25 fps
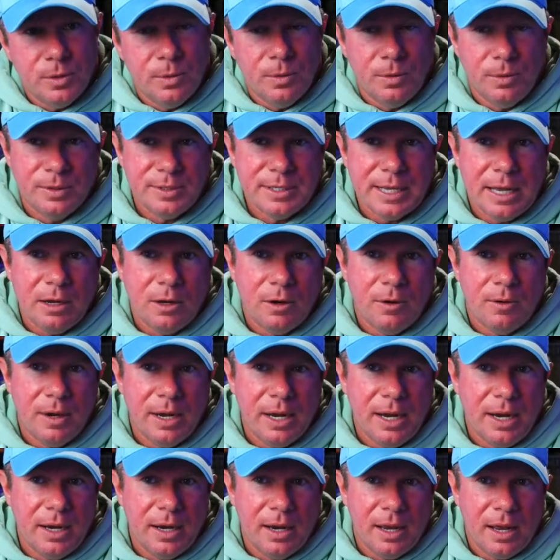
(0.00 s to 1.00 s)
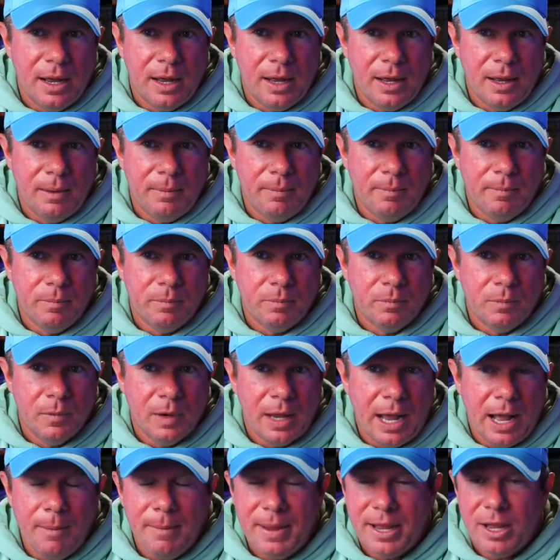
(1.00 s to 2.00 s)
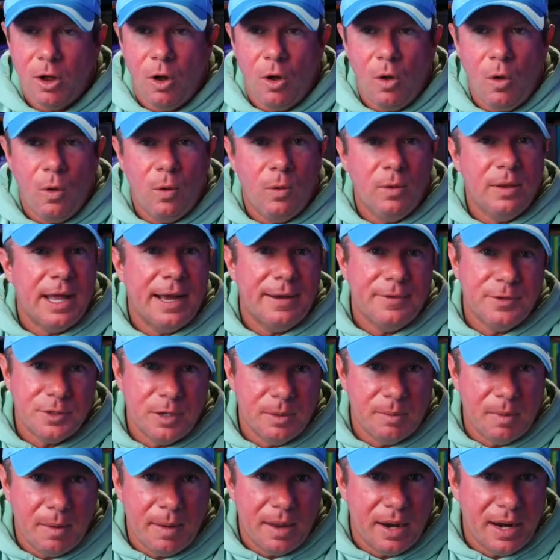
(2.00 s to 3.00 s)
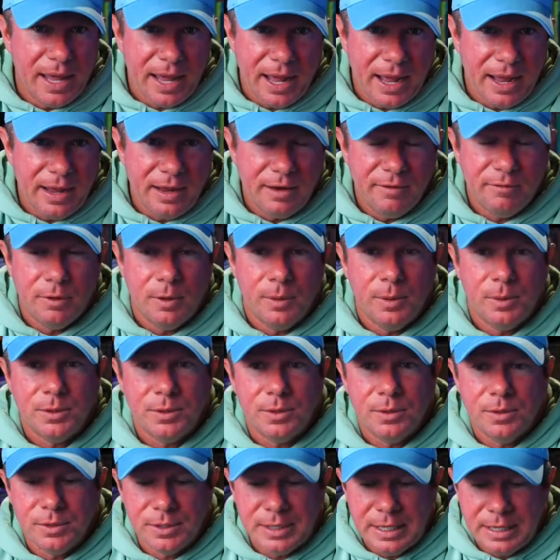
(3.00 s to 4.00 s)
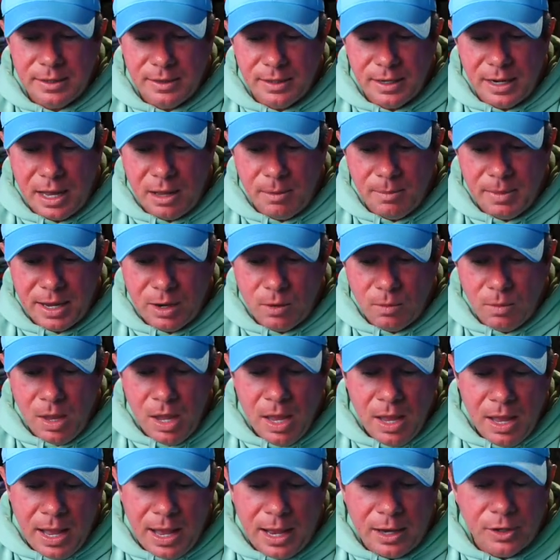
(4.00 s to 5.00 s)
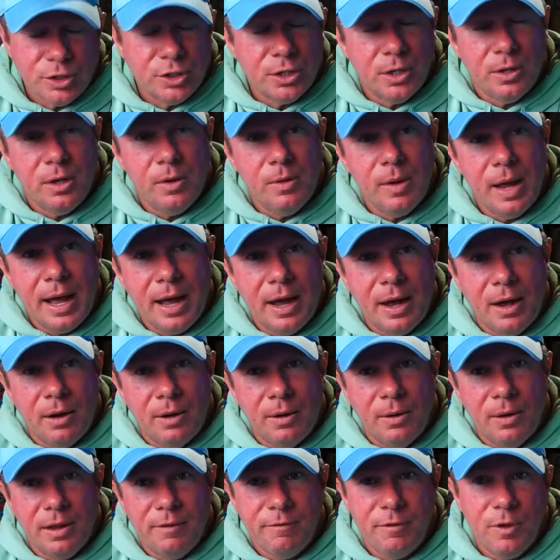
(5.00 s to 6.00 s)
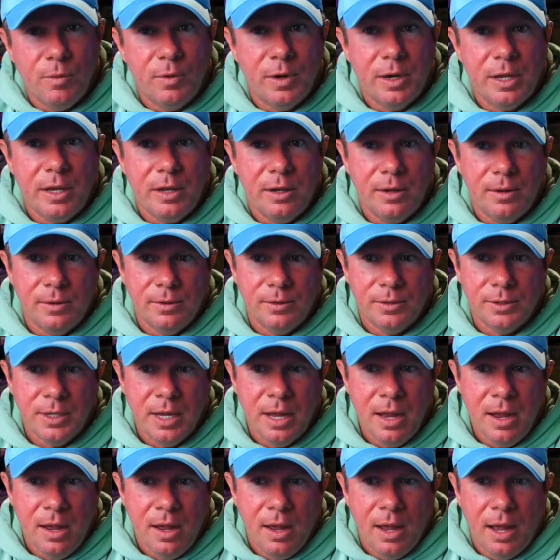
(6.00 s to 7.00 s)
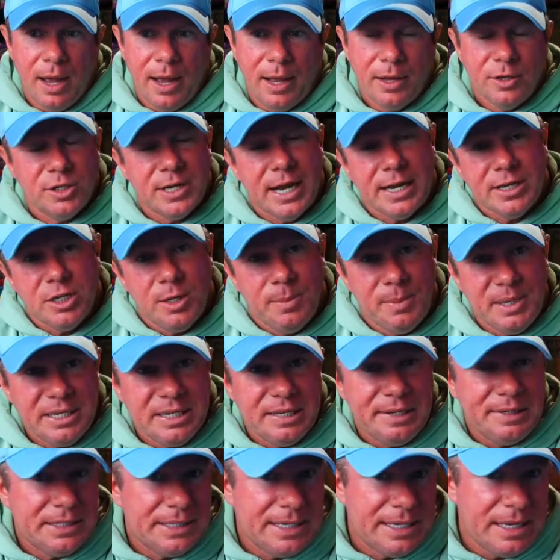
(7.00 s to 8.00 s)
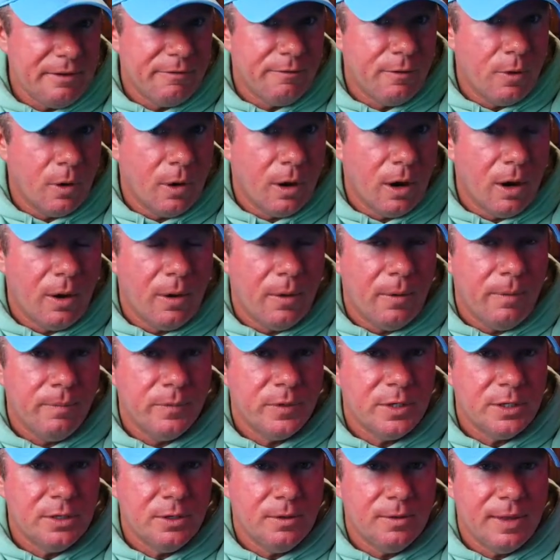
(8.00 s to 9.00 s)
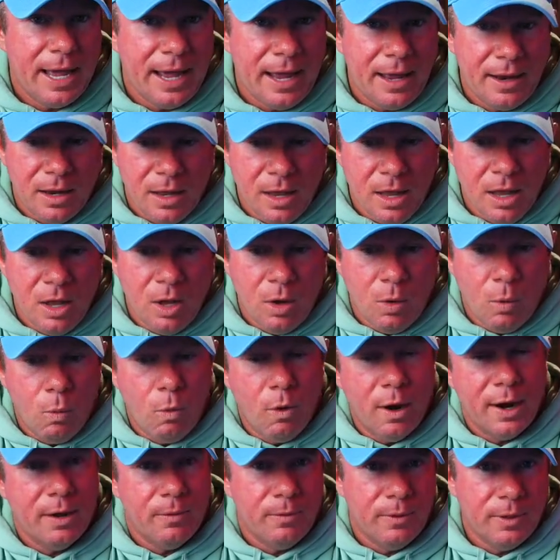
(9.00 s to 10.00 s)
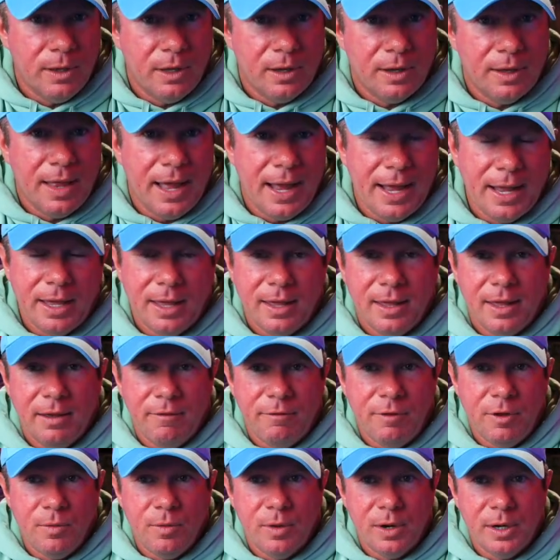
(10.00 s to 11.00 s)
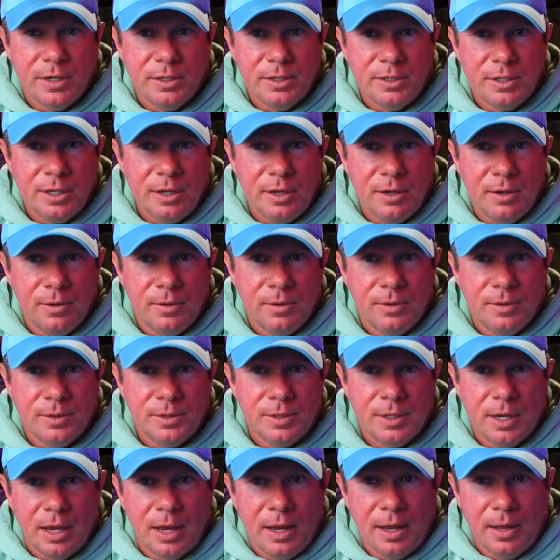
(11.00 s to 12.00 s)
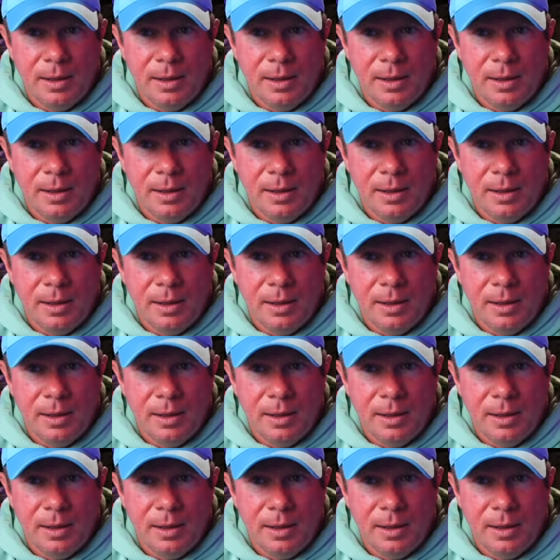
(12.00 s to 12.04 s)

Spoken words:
tools. I'll make a whole live stream about AI influencers, and then I'll show you how, if you want to use ChatGPT 4.0 to do that, what it would look like. If you wanted to use